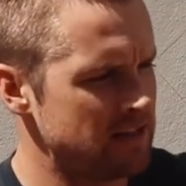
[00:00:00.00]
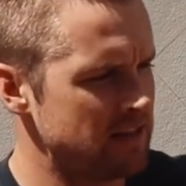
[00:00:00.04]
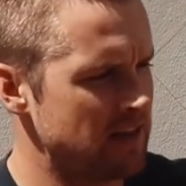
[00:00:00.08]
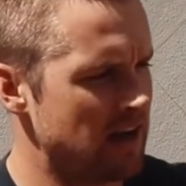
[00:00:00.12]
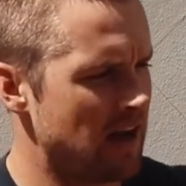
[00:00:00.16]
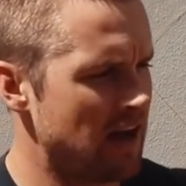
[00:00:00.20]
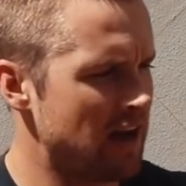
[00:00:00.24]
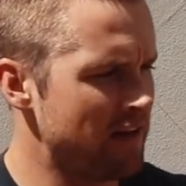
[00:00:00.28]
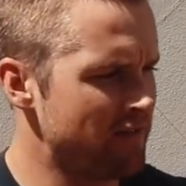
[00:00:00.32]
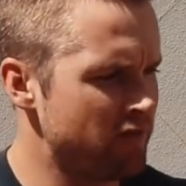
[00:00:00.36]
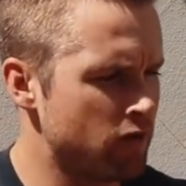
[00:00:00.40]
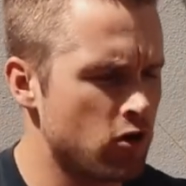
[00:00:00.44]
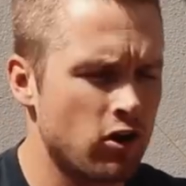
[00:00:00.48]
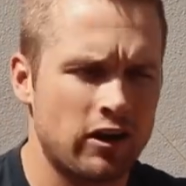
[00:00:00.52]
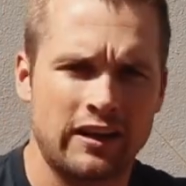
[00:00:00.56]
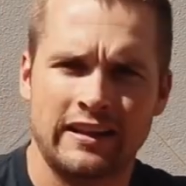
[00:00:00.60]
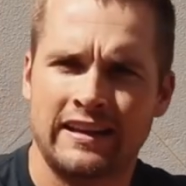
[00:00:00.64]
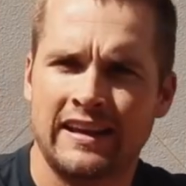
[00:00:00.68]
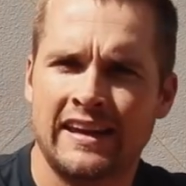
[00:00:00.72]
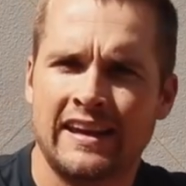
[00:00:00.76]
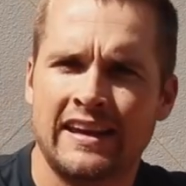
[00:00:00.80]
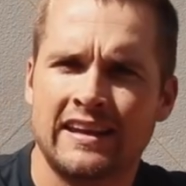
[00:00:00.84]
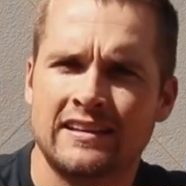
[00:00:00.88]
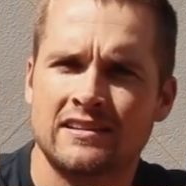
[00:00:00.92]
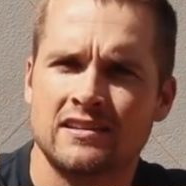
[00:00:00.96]
ACC, I've got it
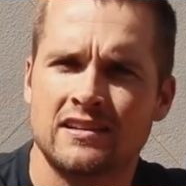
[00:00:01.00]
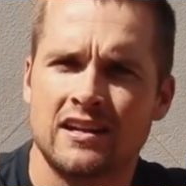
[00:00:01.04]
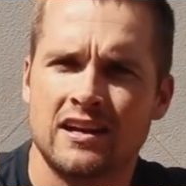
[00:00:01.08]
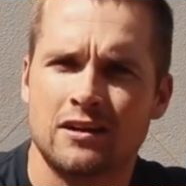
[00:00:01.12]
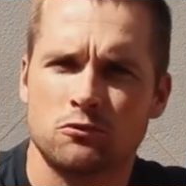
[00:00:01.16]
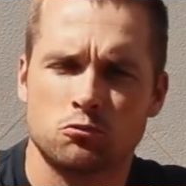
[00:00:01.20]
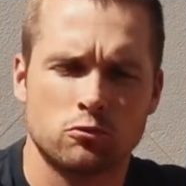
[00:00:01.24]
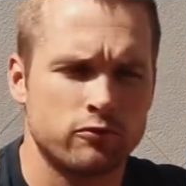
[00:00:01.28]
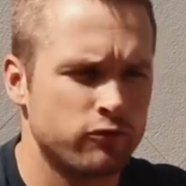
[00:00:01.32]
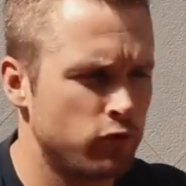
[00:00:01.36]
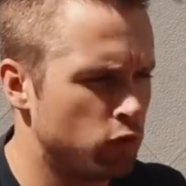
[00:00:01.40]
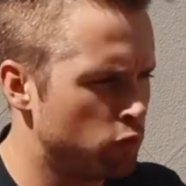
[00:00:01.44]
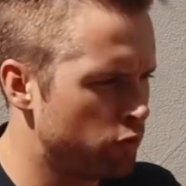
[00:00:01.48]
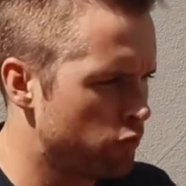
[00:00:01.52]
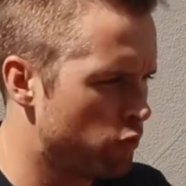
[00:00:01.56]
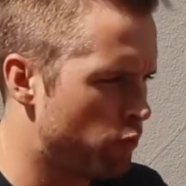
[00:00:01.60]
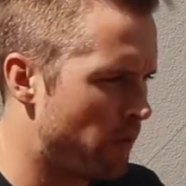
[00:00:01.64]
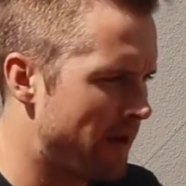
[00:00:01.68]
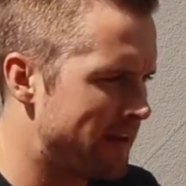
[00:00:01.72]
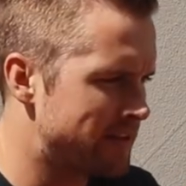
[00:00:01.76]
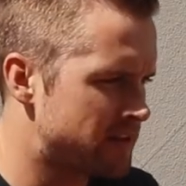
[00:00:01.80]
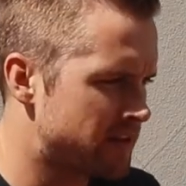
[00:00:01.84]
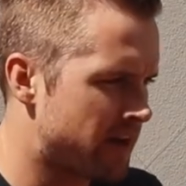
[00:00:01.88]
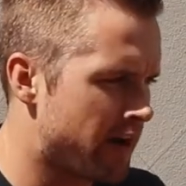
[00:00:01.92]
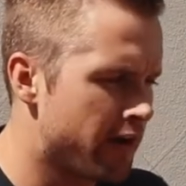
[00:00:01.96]
kitted out with all the
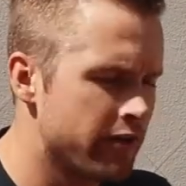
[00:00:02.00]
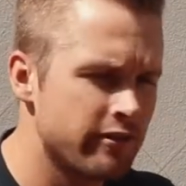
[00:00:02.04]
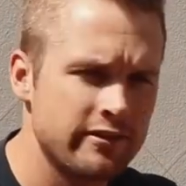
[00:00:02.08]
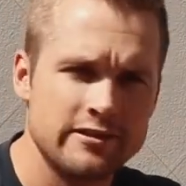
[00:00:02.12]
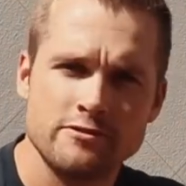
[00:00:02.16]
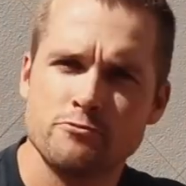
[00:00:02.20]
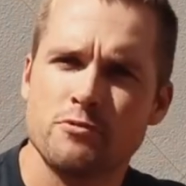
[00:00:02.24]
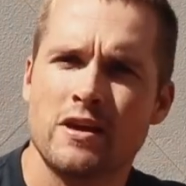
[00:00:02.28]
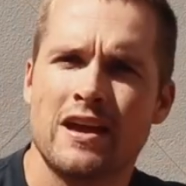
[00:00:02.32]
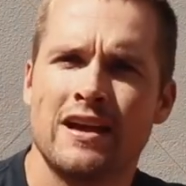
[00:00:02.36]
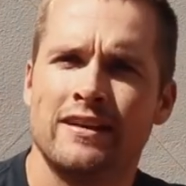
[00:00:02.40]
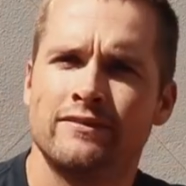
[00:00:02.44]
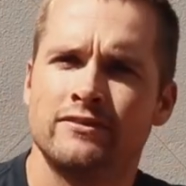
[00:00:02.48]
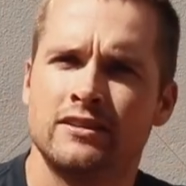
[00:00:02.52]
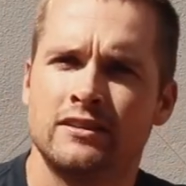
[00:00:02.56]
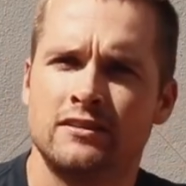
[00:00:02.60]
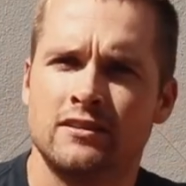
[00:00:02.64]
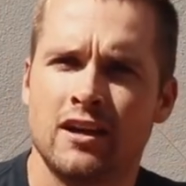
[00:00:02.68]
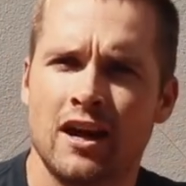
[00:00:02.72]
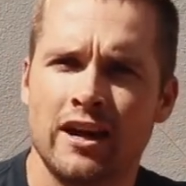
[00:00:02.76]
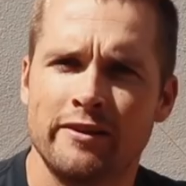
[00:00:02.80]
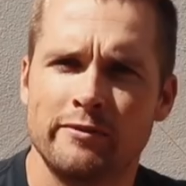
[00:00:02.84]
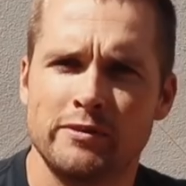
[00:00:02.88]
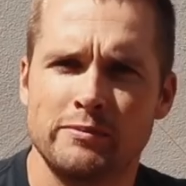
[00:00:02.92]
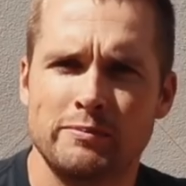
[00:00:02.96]
weights. Currently we have the
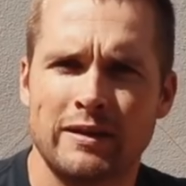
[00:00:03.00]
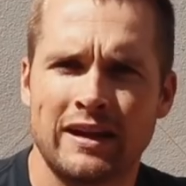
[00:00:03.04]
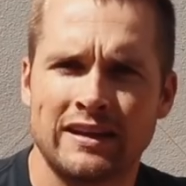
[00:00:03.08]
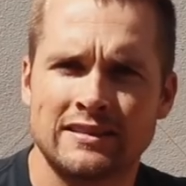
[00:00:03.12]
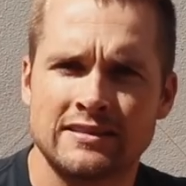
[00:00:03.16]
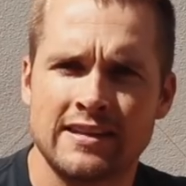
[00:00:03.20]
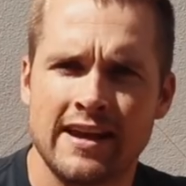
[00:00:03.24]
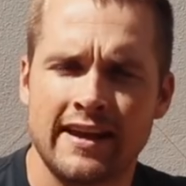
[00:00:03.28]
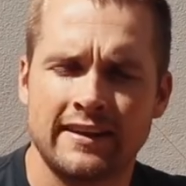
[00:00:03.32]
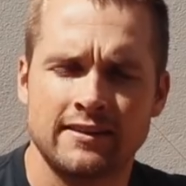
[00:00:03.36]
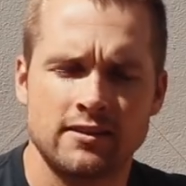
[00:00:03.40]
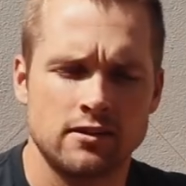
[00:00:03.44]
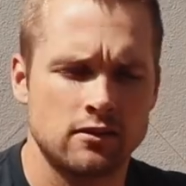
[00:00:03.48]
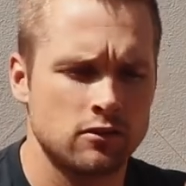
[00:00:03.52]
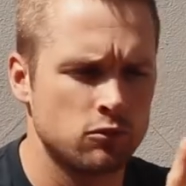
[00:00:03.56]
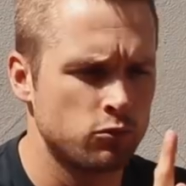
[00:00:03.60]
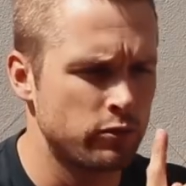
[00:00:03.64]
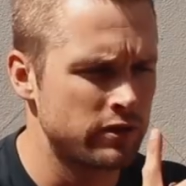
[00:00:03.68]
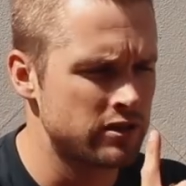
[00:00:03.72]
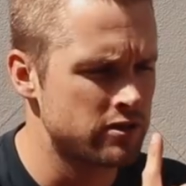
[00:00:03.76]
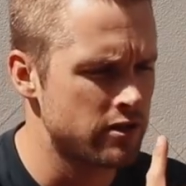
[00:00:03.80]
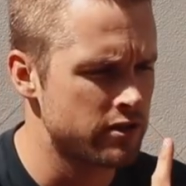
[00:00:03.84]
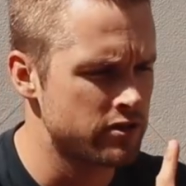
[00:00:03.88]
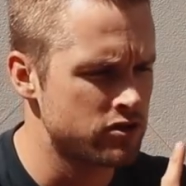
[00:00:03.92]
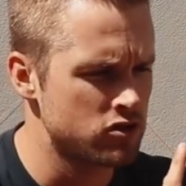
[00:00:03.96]
Diamondback Tactical,
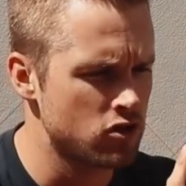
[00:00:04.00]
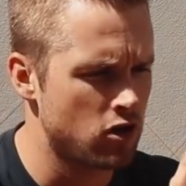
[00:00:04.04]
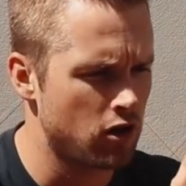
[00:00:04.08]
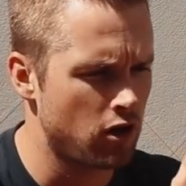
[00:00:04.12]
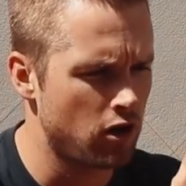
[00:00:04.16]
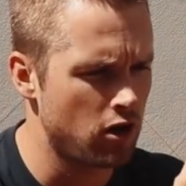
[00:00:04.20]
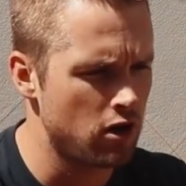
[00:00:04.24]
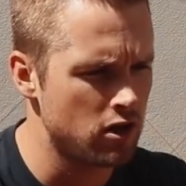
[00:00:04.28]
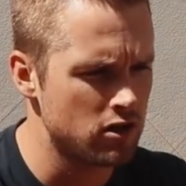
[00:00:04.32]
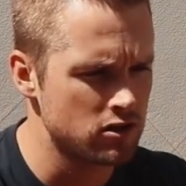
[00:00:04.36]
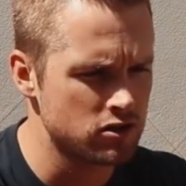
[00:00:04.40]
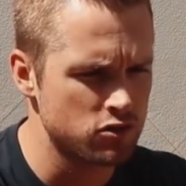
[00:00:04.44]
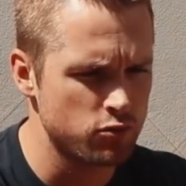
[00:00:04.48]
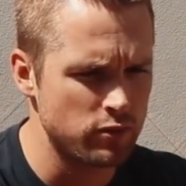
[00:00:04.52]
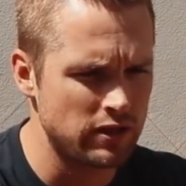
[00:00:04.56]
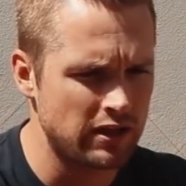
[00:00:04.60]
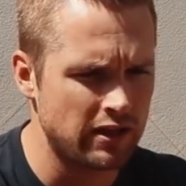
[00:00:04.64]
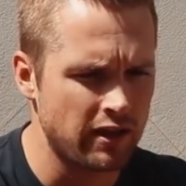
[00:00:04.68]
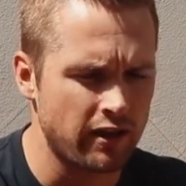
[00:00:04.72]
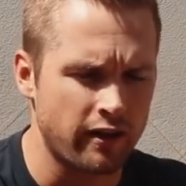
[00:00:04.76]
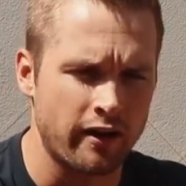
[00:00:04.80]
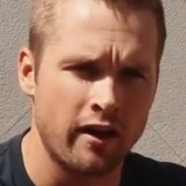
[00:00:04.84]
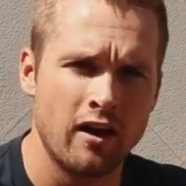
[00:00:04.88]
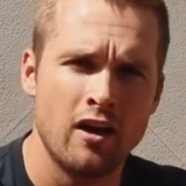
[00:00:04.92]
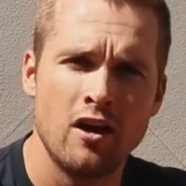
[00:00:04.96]
which I shot last
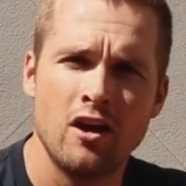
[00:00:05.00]
weekend.